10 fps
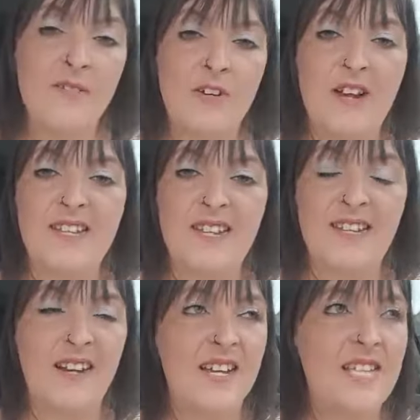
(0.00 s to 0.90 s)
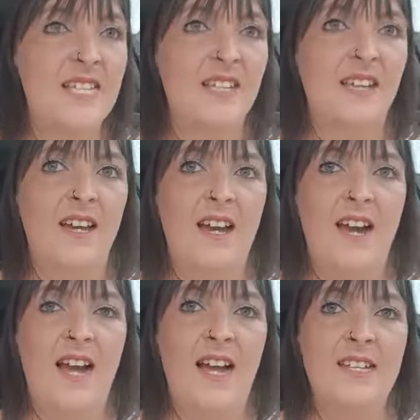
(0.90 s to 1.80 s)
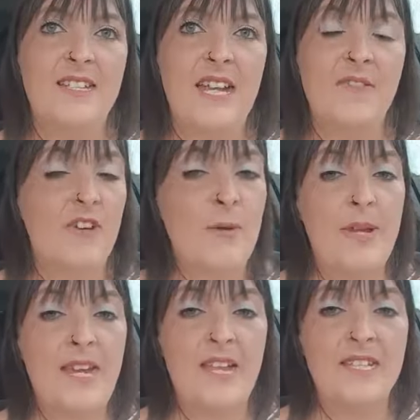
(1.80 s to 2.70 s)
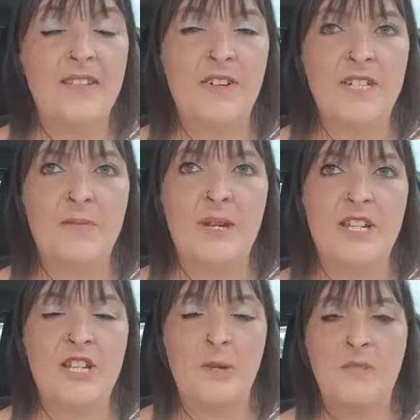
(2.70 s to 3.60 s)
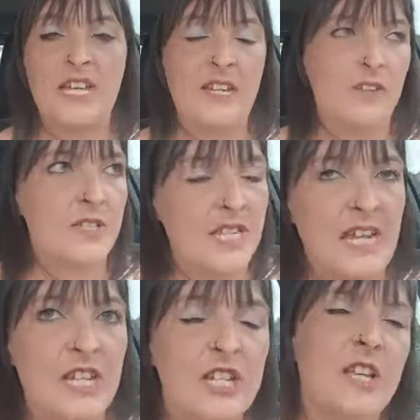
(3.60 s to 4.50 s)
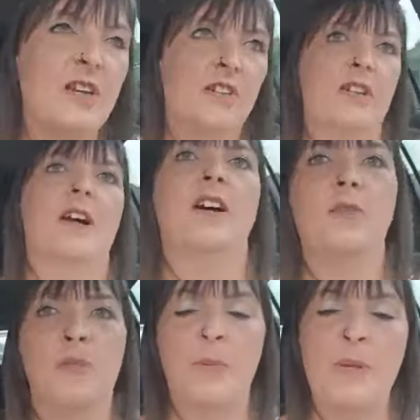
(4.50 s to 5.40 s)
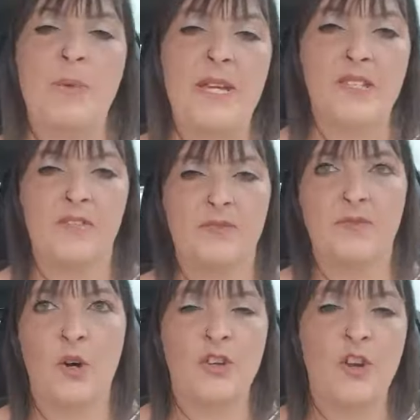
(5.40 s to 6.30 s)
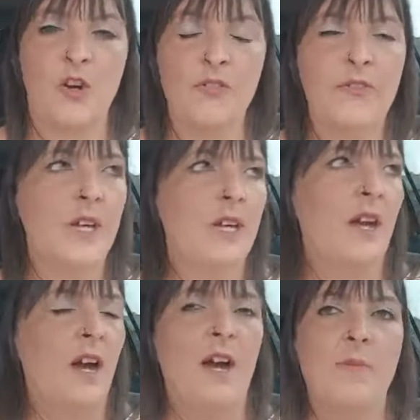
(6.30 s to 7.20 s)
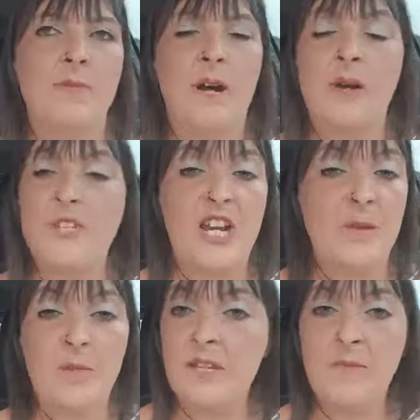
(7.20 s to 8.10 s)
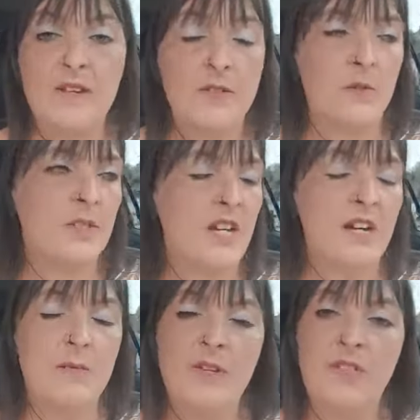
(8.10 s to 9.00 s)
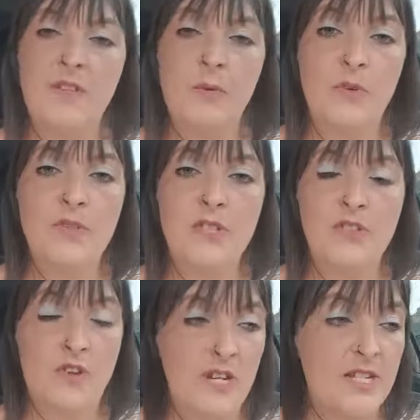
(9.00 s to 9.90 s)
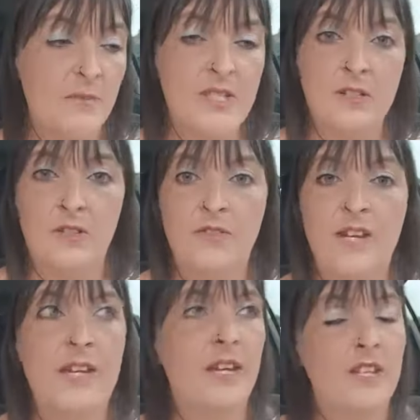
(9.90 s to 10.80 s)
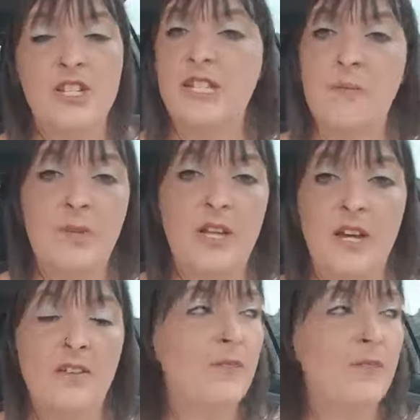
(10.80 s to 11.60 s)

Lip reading: a great day, guys, and have a great weekend. If I don't manage, I'm singing on stage, so I'll probably be sort of on and off, but I'll be checking my emails all the time. If you want to try some of this coffee, just let me know,